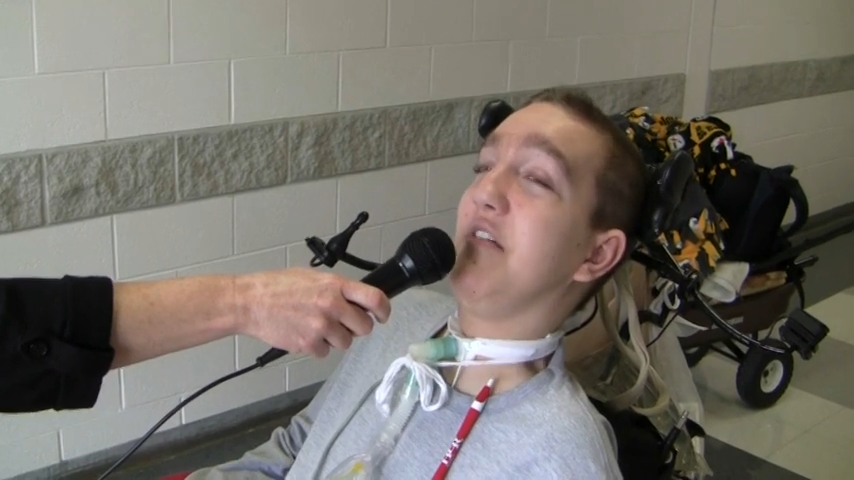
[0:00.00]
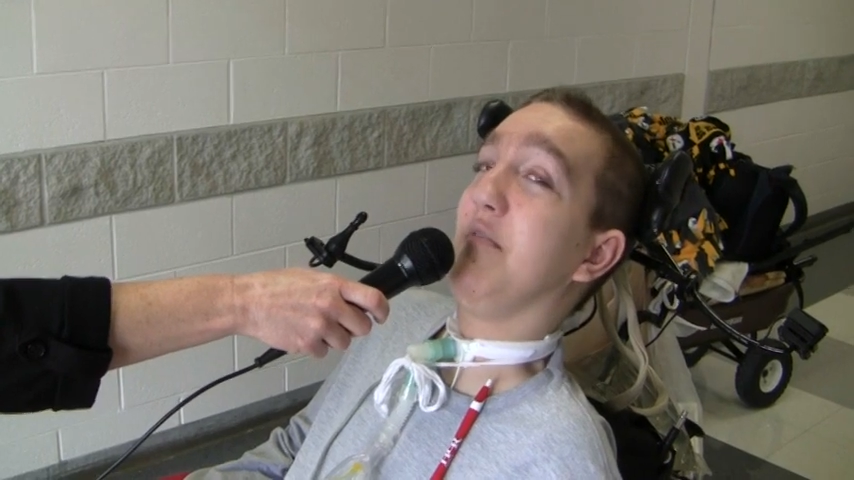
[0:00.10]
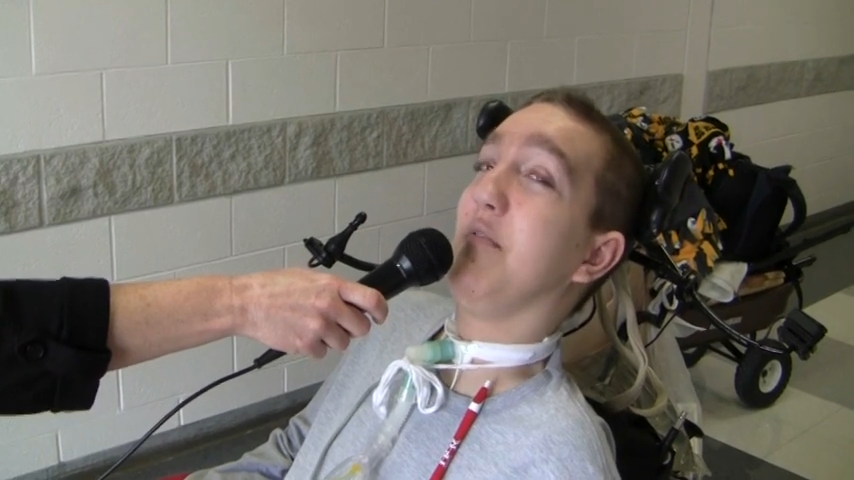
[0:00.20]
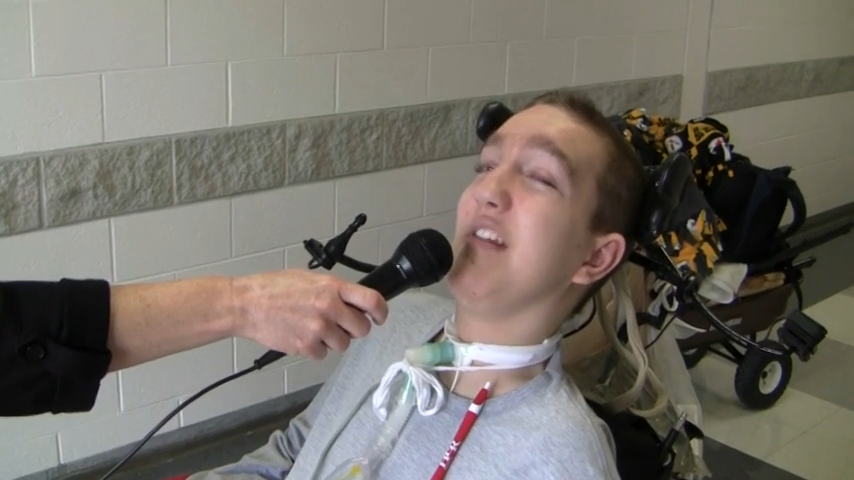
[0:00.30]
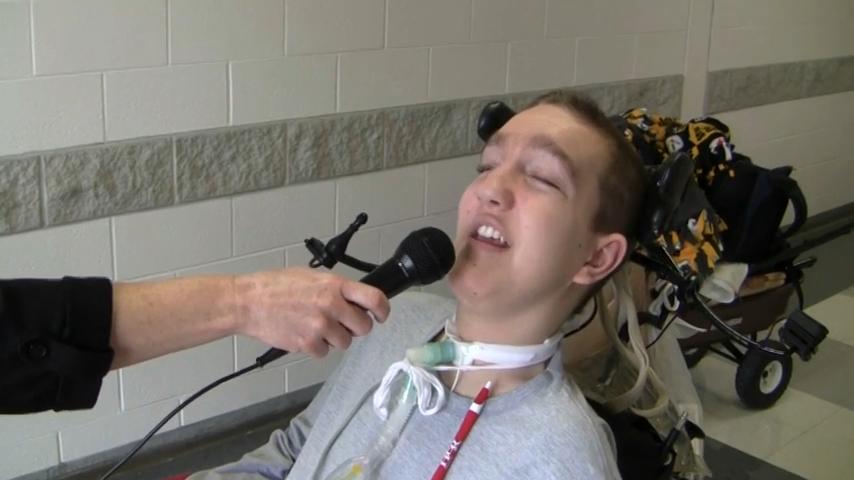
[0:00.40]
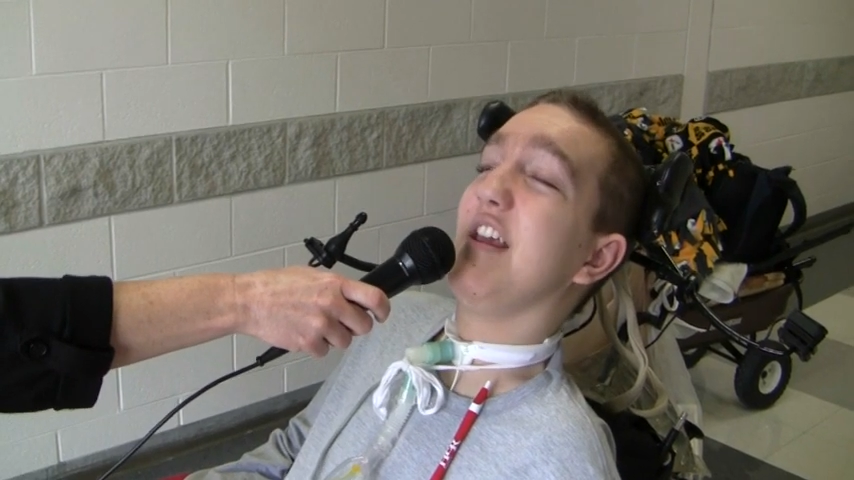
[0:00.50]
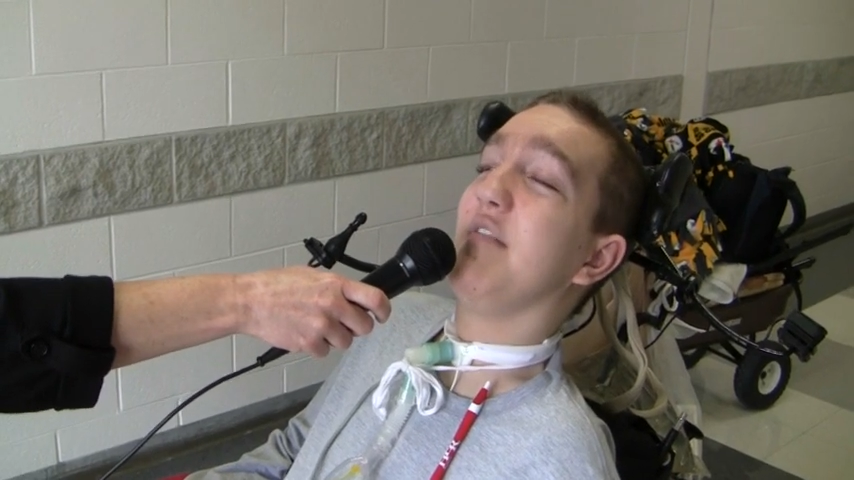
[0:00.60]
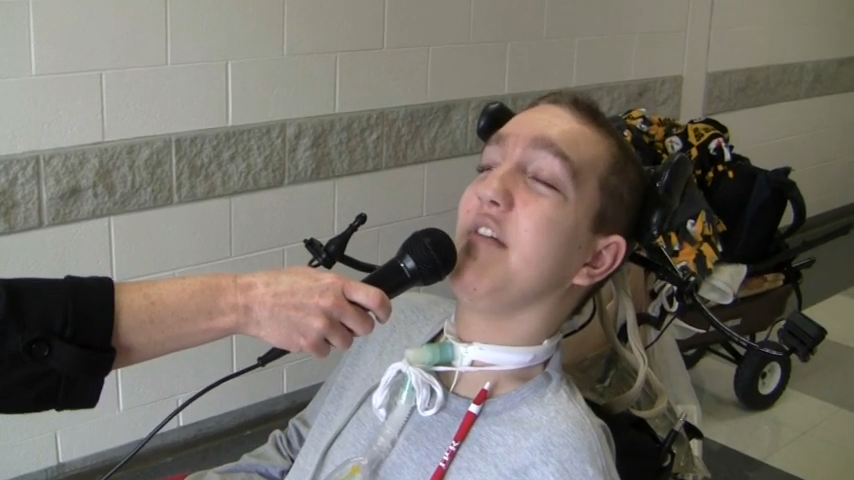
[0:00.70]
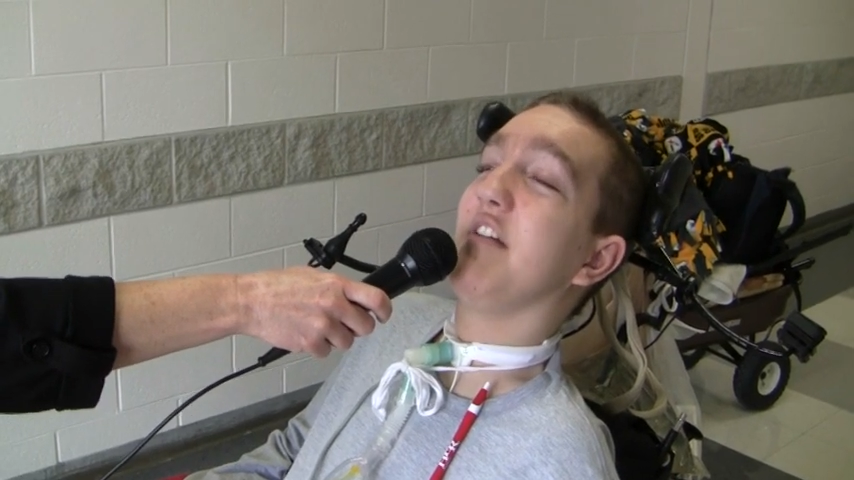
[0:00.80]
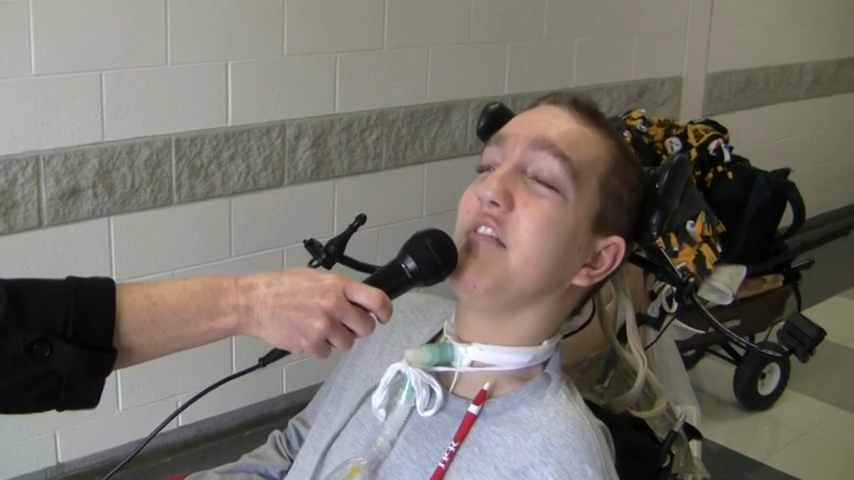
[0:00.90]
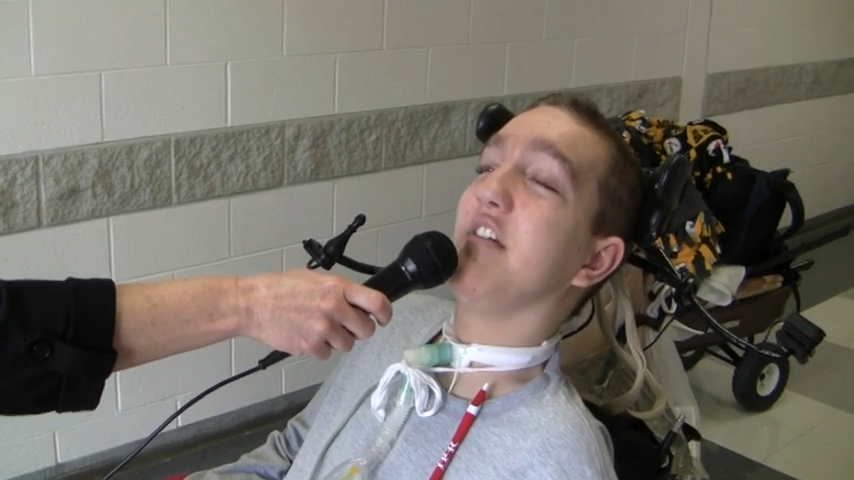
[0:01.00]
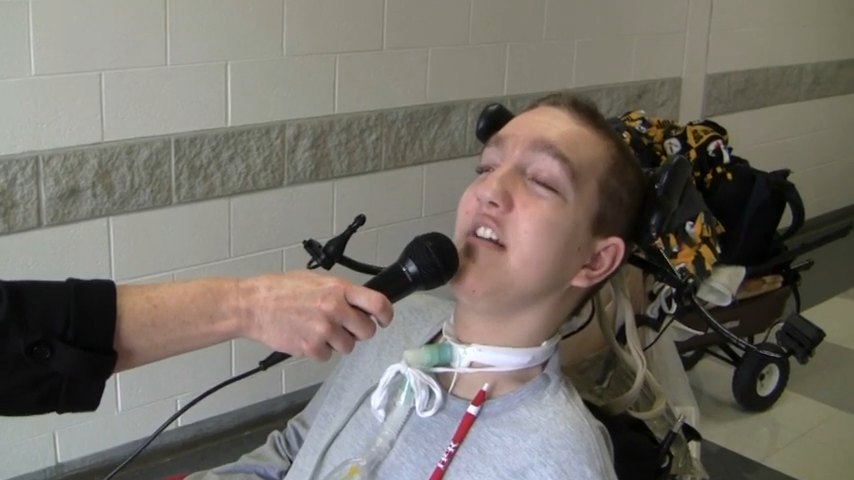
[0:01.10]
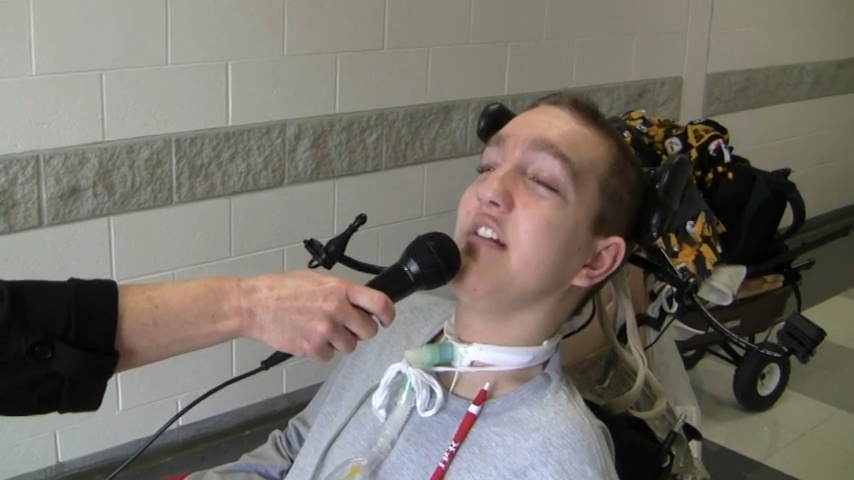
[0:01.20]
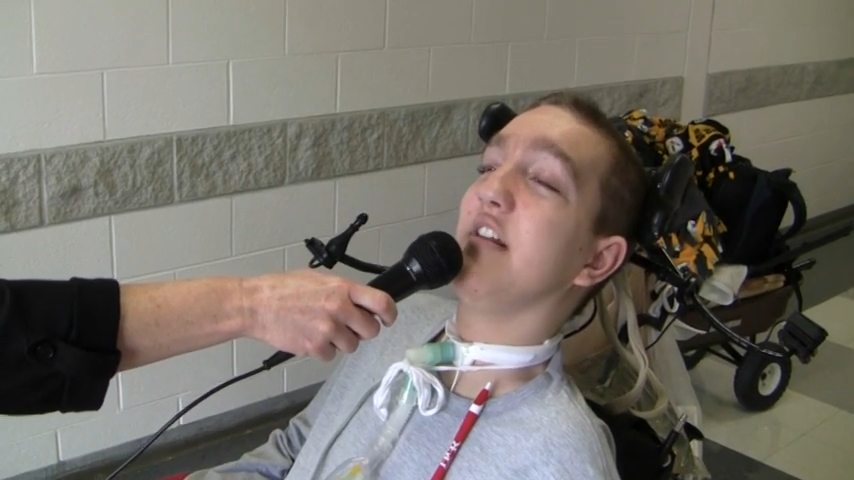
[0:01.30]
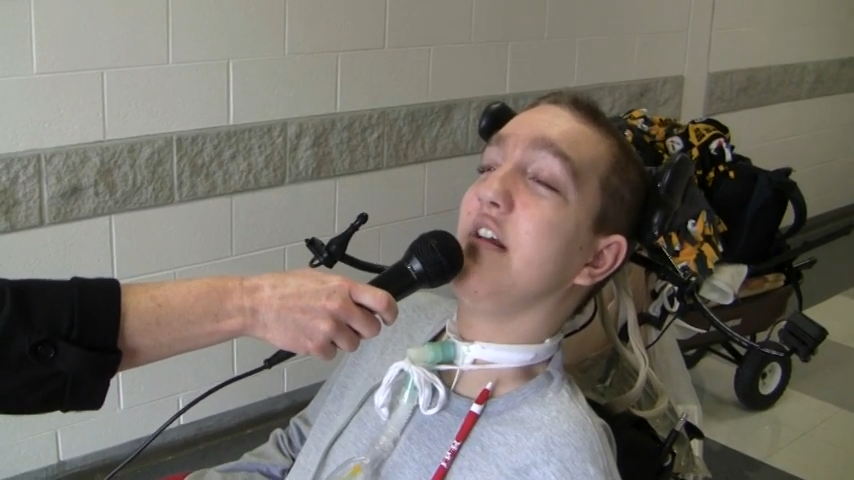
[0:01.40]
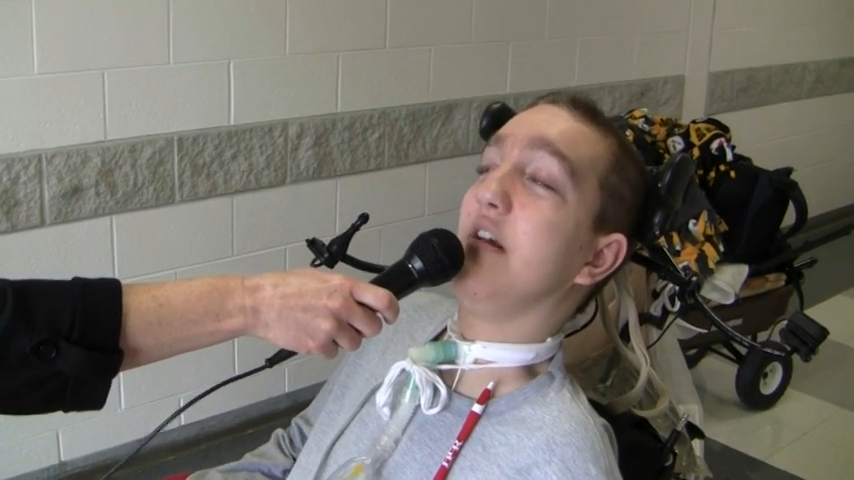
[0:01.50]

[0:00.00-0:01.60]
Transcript: Even just